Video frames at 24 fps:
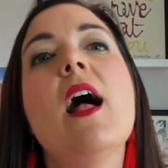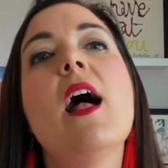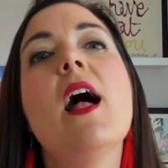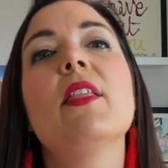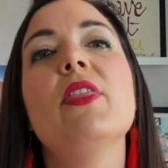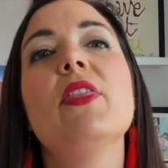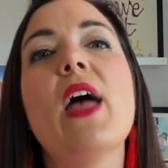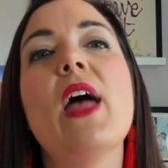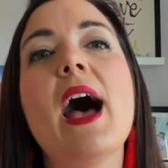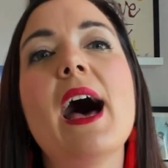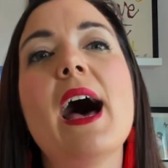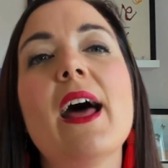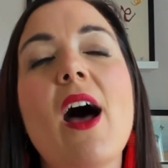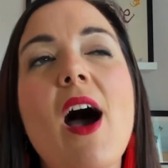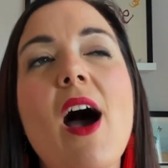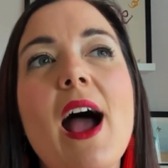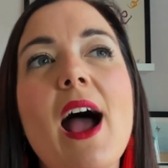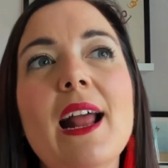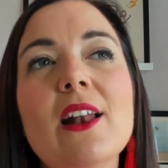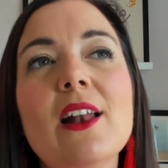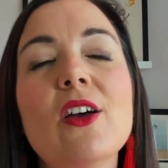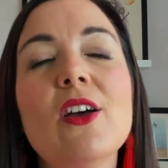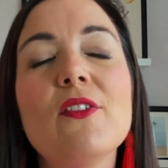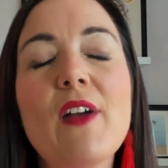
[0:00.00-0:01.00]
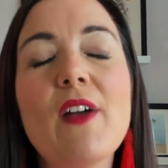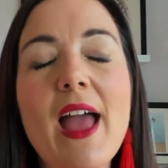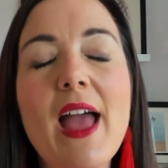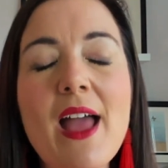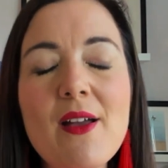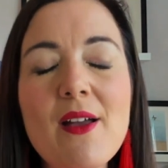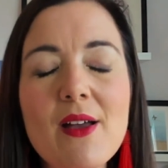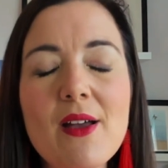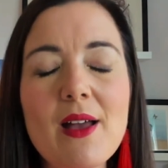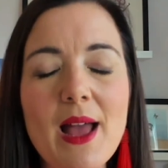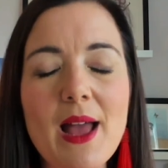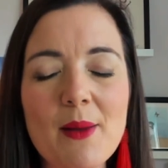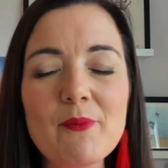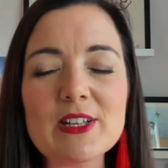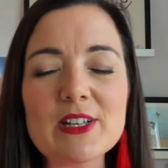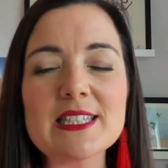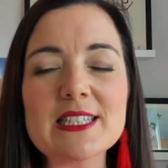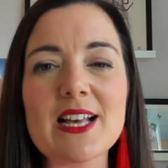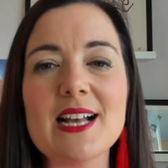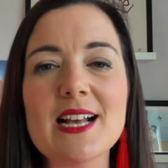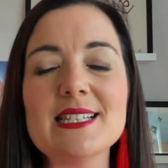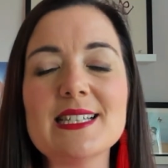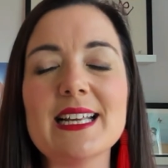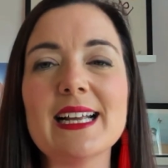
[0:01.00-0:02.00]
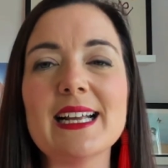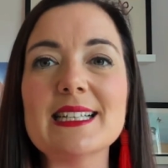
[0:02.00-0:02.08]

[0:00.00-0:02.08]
that I love em- emphasizing.